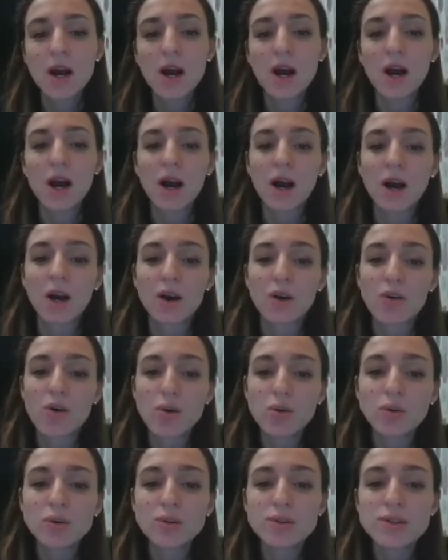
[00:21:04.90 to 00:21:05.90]
uh, uh,
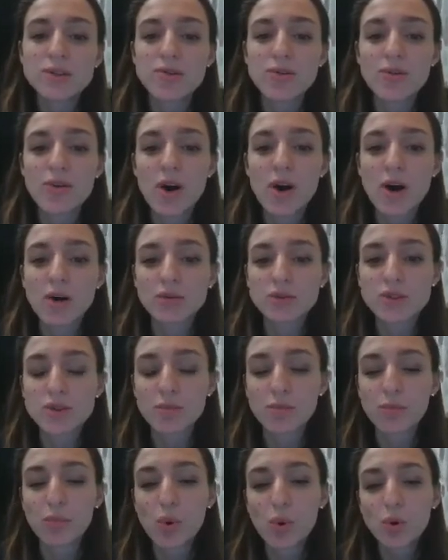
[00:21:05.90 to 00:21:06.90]
rolls around the
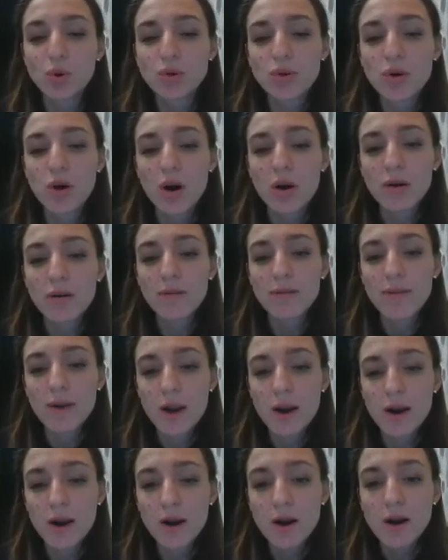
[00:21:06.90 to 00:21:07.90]
Paul
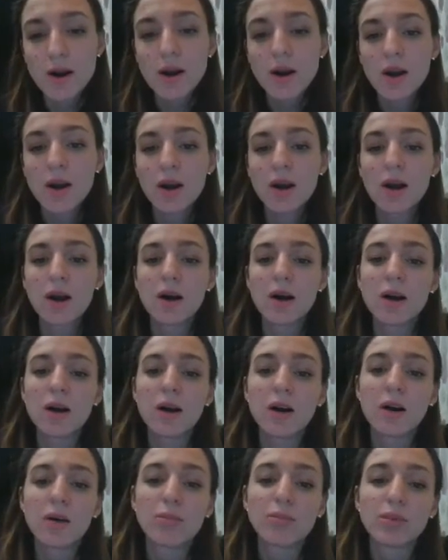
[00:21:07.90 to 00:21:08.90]
Revere,
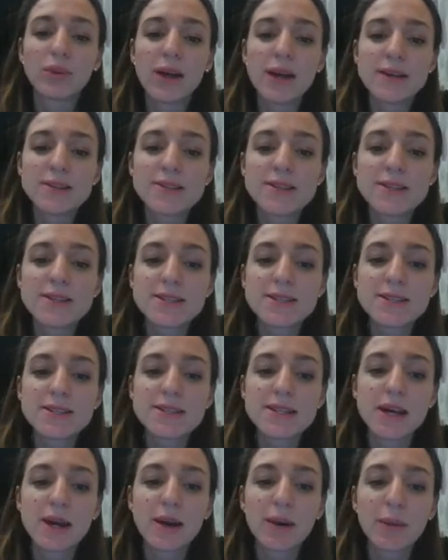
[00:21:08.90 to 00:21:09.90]
uh, places
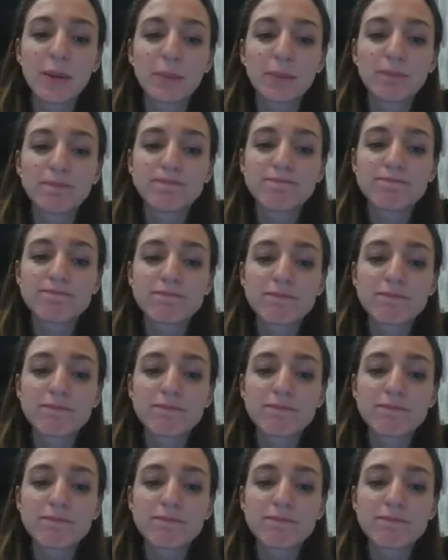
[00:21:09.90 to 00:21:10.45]
um,